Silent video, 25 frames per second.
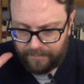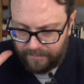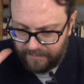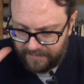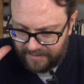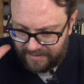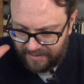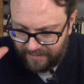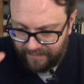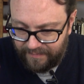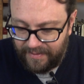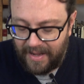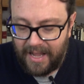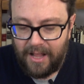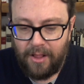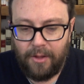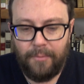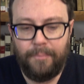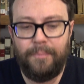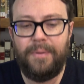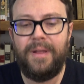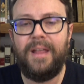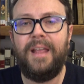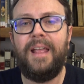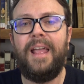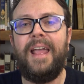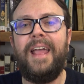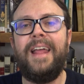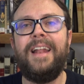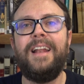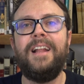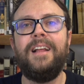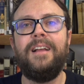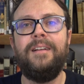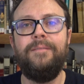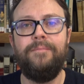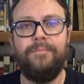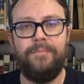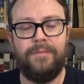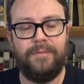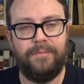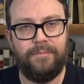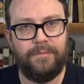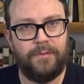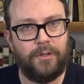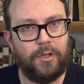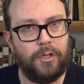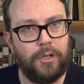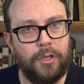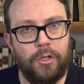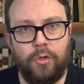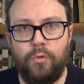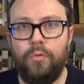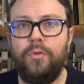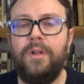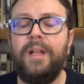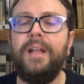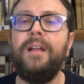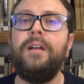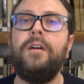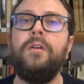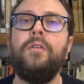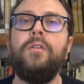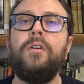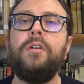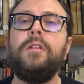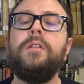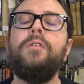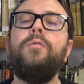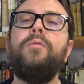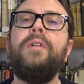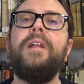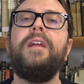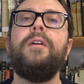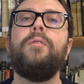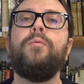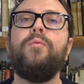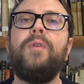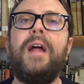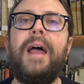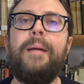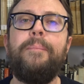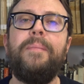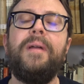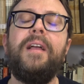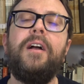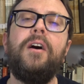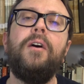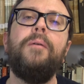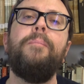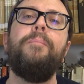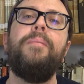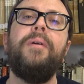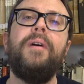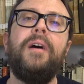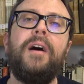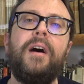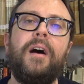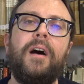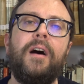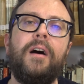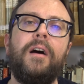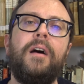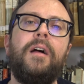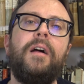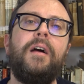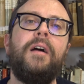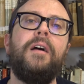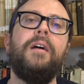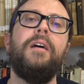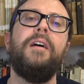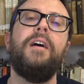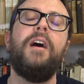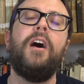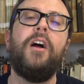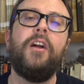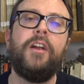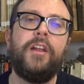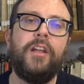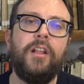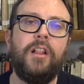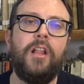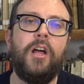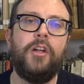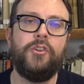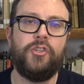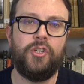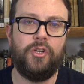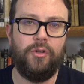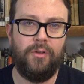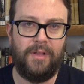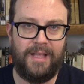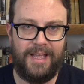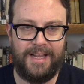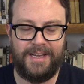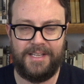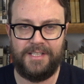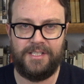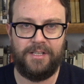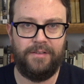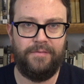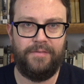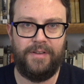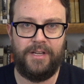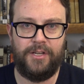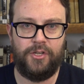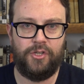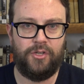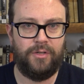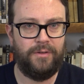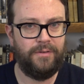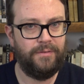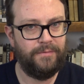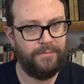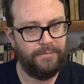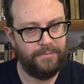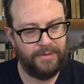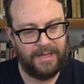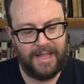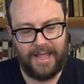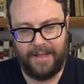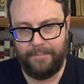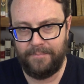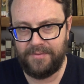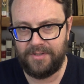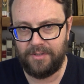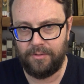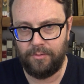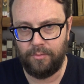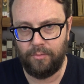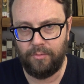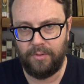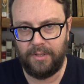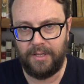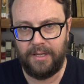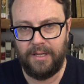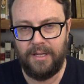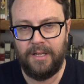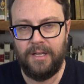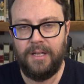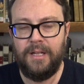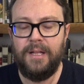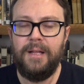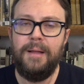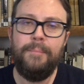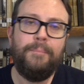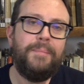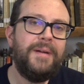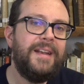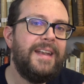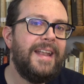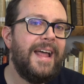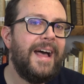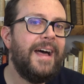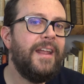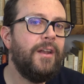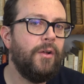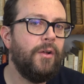developing and concluding, wrapping up an archaeological excavation. Absolutely. But not